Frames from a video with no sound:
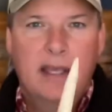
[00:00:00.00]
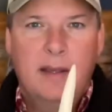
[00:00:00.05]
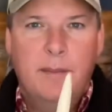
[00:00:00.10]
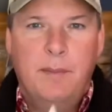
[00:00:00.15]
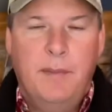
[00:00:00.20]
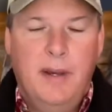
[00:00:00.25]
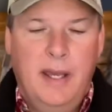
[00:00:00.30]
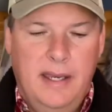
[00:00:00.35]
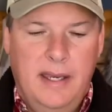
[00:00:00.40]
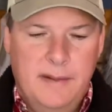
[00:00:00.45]

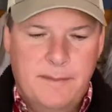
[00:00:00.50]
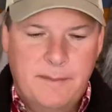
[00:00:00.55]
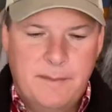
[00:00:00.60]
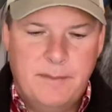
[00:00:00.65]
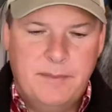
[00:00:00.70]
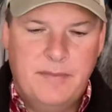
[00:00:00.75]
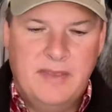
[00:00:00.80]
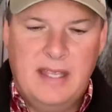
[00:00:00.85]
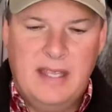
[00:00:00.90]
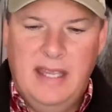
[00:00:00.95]
But
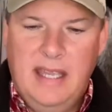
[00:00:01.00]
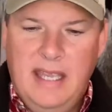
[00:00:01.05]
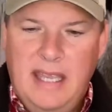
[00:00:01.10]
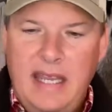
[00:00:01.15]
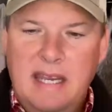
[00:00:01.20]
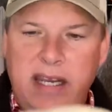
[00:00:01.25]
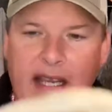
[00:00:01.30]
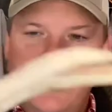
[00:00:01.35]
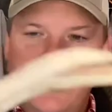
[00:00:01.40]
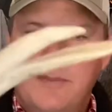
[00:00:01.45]

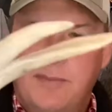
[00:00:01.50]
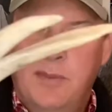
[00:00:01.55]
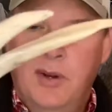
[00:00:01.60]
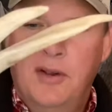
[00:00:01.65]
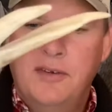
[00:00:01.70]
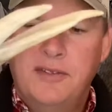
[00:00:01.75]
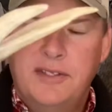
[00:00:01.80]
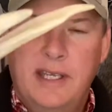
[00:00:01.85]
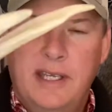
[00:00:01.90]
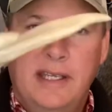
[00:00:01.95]
he needs
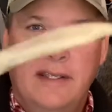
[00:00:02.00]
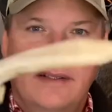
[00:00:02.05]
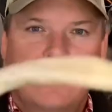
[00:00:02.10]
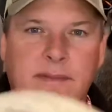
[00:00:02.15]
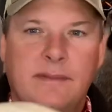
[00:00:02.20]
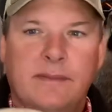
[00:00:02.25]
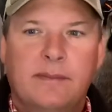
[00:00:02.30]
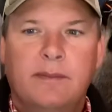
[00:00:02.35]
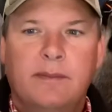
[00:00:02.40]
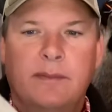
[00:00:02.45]
protein.
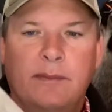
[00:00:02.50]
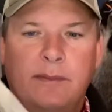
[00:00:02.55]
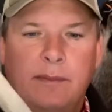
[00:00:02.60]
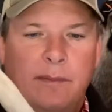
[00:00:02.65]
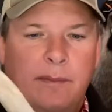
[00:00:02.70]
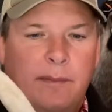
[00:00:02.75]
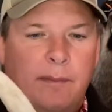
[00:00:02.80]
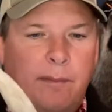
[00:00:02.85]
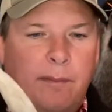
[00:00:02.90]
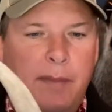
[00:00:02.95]

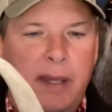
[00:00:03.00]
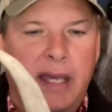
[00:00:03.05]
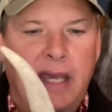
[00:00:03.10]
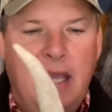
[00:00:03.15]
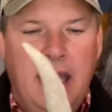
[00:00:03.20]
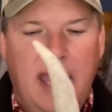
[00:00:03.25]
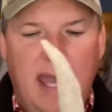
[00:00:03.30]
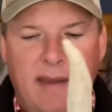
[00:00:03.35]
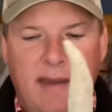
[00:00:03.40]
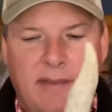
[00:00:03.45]

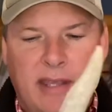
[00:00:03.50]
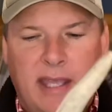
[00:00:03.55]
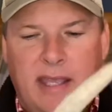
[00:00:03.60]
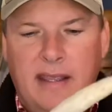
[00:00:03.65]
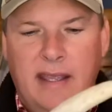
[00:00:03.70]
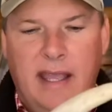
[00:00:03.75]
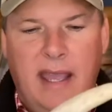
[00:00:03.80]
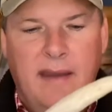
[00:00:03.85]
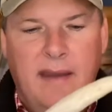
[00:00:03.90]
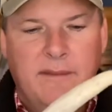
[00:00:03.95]
Big, heavy,
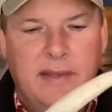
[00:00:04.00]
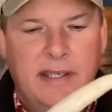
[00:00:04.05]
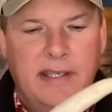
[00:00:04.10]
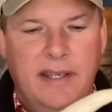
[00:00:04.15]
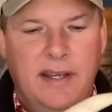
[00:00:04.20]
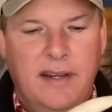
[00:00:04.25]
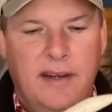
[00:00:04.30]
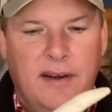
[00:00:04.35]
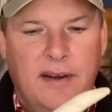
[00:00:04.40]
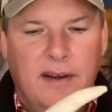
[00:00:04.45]
heavy
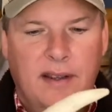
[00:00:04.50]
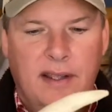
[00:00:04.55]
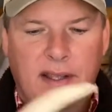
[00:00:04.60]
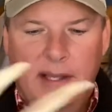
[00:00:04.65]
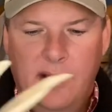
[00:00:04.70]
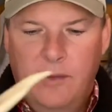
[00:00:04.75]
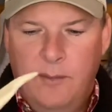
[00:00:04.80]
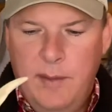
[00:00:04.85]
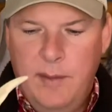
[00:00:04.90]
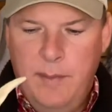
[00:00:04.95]
deer.
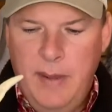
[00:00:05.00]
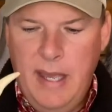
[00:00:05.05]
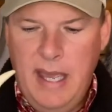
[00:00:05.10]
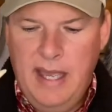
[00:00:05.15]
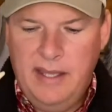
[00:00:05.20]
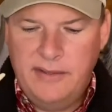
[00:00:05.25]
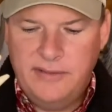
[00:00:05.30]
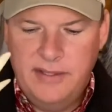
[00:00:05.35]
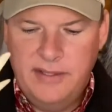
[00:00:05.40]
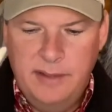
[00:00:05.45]
We
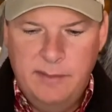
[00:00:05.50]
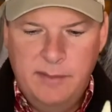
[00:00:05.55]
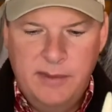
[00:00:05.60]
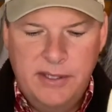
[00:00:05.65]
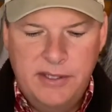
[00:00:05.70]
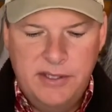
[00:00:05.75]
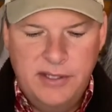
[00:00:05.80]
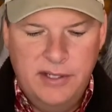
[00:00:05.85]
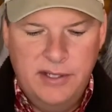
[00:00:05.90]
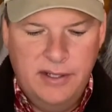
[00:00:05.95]
passed him
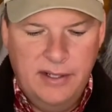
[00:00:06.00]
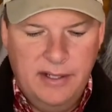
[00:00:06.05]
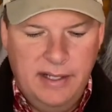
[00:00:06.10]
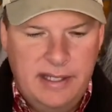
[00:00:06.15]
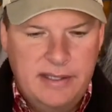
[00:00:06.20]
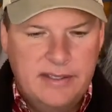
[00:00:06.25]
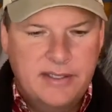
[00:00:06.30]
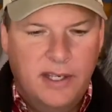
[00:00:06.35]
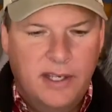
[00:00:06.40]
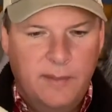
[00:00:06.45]
this year.
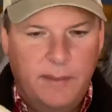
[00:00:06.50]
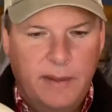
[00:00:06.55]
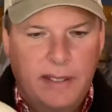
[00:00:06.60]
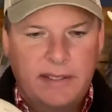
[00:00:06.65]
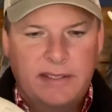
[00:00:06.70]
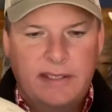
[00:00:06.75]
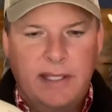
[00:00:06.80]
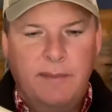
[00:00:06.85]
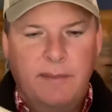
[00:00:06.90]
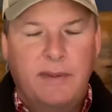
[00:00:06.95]
He's going to be
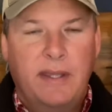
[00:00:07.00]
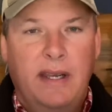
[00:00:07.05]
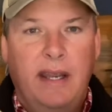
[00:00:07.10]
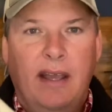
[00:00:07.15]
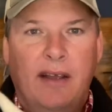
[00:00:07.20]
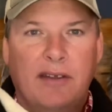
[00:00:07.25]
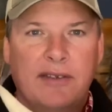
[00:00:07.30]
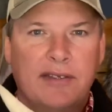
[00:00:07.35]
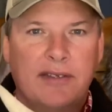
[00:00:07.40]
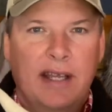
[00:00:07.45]
something
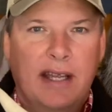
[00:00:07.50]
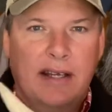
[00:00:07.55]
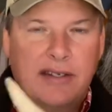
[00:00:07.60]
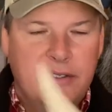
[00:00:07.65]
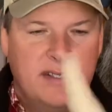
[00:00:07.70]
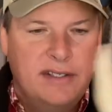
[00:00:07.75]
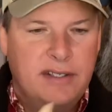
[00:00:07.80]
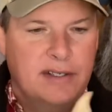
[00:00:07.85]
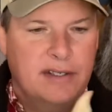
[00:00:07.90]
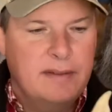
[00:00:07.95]
else
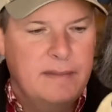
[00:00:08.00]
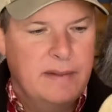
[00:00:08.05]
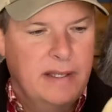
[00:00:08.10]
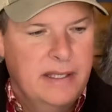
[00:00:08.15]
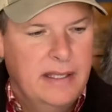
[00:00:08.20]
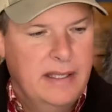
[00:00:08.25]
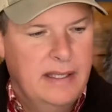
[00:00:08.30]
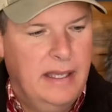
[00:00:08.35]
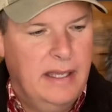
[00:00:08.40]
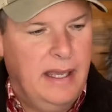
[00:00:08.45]
next year.
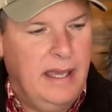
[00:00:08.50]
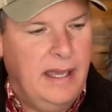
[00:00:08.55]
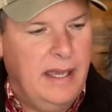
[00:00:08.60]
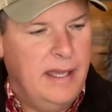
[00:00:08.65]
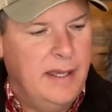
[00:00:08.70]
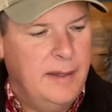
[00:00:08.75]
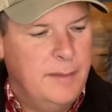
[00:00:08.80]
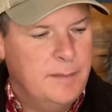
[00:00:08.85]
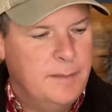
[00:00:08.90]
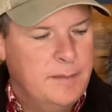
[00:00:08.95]

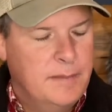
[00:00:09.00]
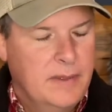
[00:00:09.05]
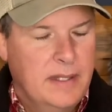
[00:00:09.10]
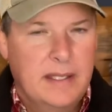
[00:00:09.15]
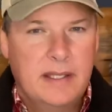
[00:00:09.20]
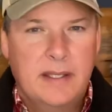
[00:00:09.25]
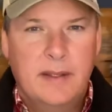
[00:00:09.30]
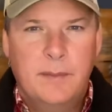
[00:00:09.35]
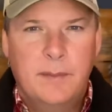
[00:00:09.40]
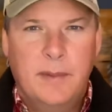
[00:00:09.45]

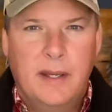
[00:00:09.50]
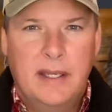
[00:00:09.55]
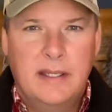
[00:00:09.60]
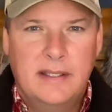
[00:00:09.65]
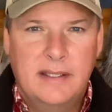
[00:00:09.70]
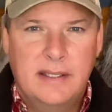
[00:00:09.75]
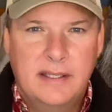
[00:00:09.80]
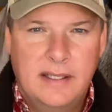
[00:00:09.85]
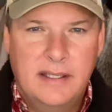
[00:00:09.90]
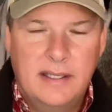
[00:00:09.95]

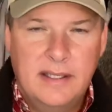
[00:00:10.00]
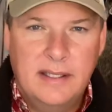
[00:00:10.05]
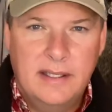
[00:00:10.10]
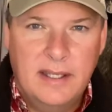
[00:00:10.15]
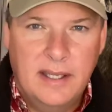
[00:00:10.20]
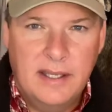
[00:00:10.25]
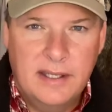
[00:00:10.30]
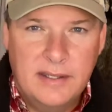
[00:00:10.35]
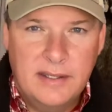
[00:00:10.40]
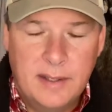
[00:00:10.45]
But
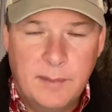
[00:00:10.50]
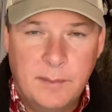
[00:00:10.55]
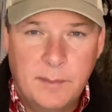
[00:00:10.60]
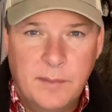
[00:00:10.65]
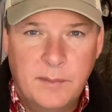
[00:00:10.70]
the